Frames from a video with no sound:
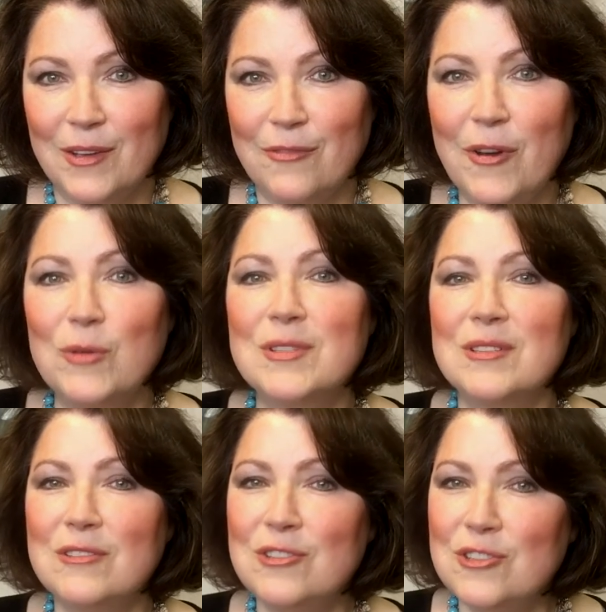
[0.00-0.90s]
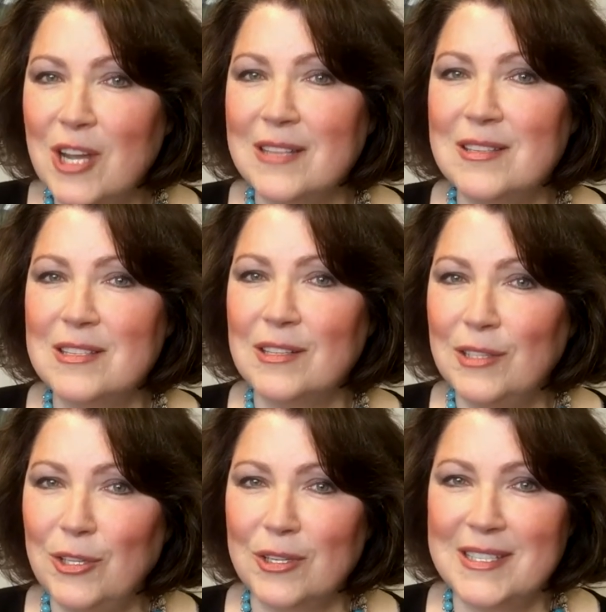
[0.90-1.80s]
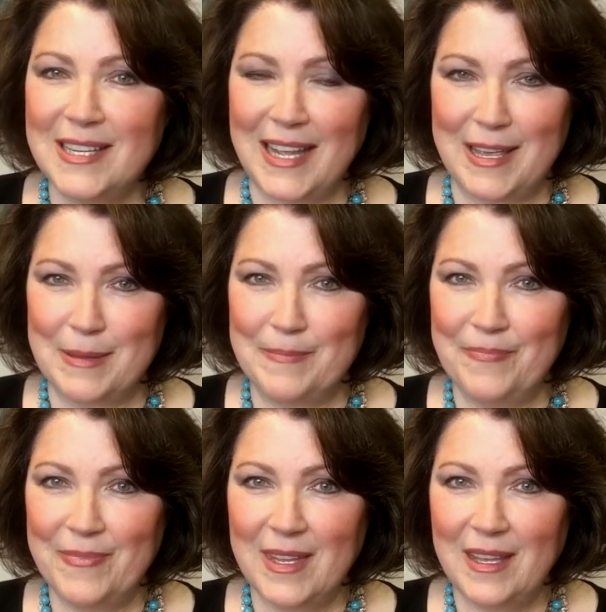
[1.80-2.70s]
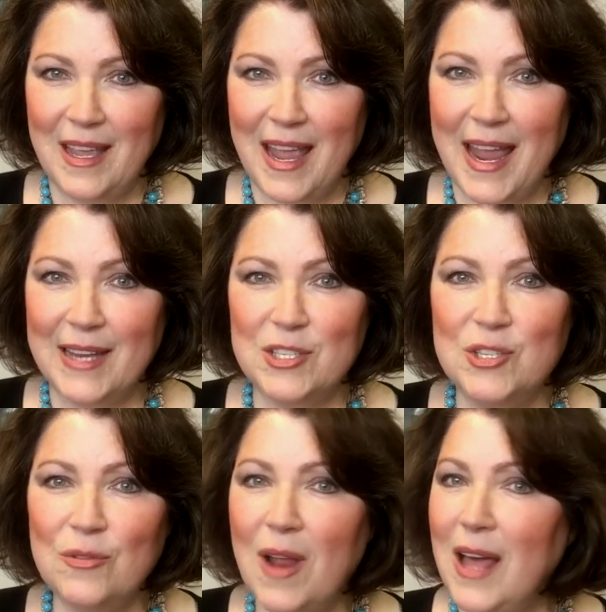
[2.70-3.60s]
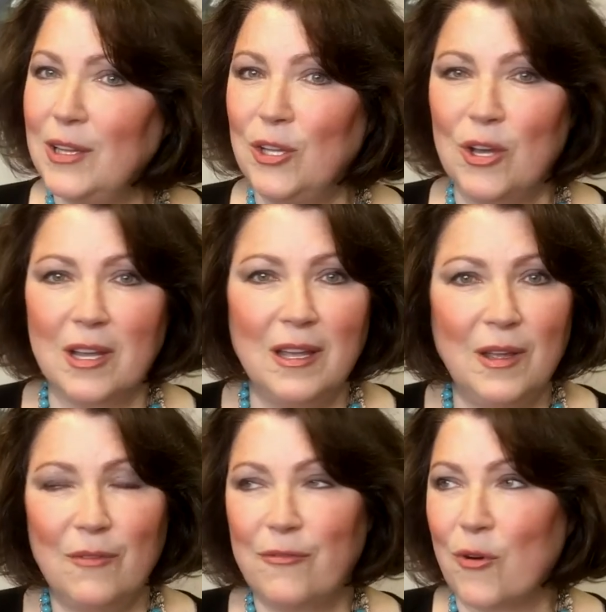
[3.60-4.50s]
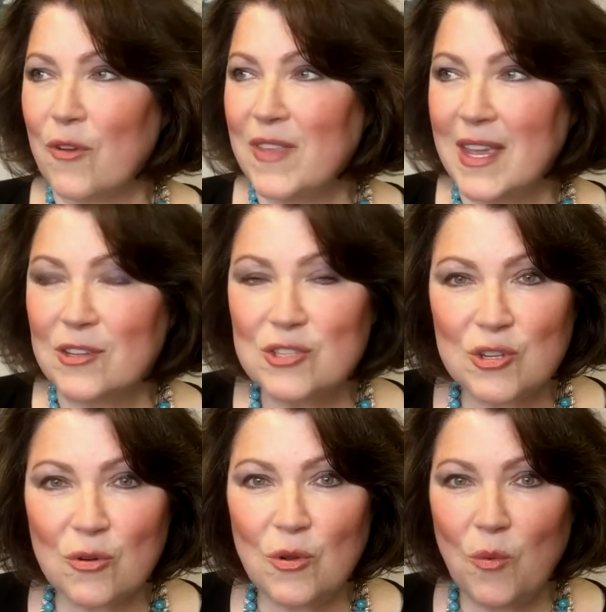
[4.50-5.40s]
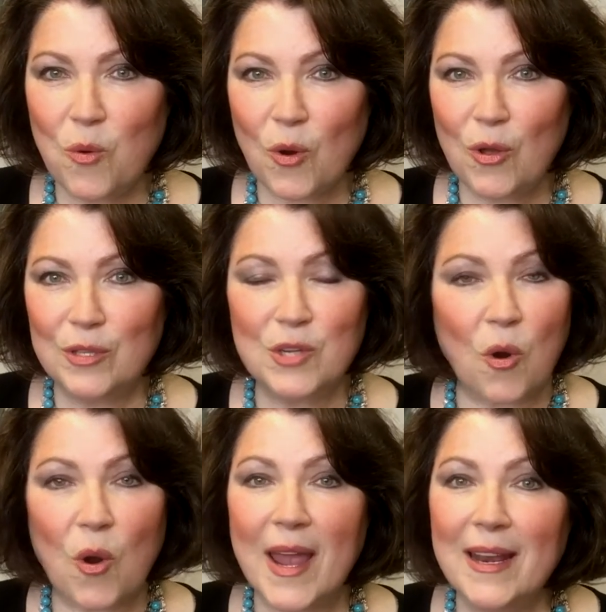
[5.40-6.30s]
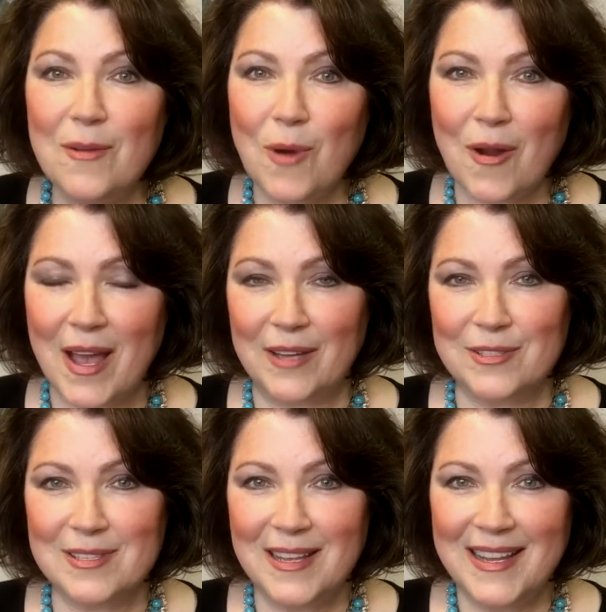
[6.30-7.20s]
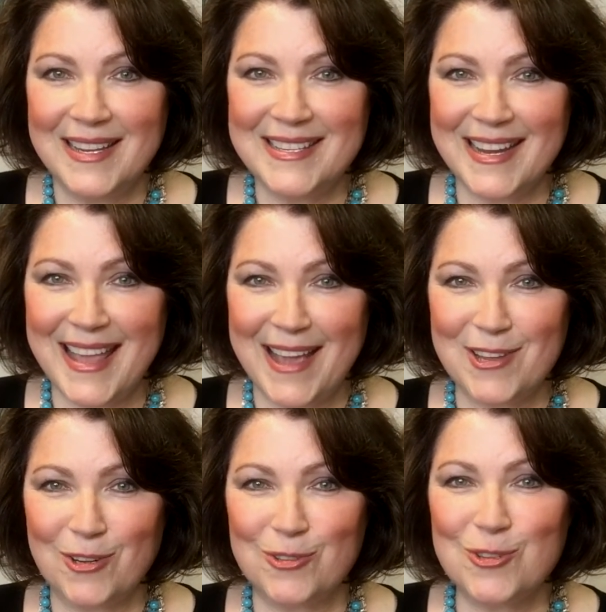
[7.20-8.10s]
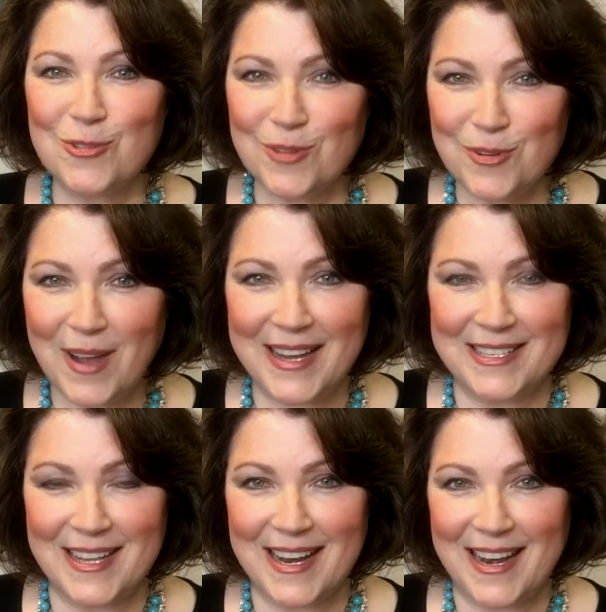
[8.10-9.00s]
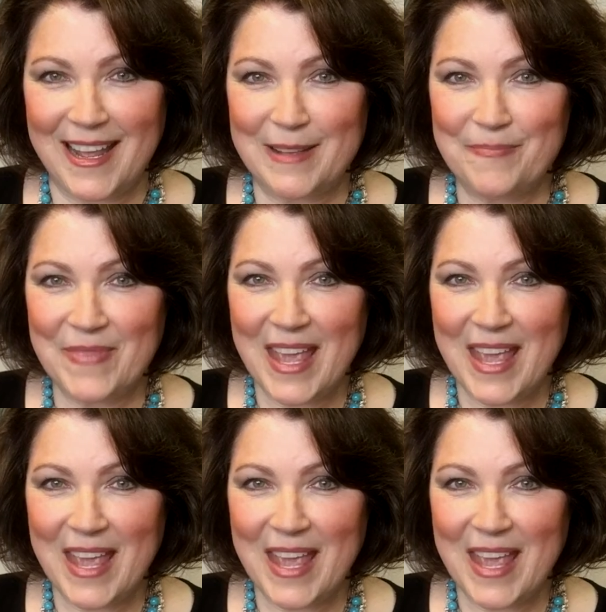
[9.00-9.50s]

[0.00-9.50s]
Folks, just look to Him and do not look for the external world or anywhere else to get your true identity.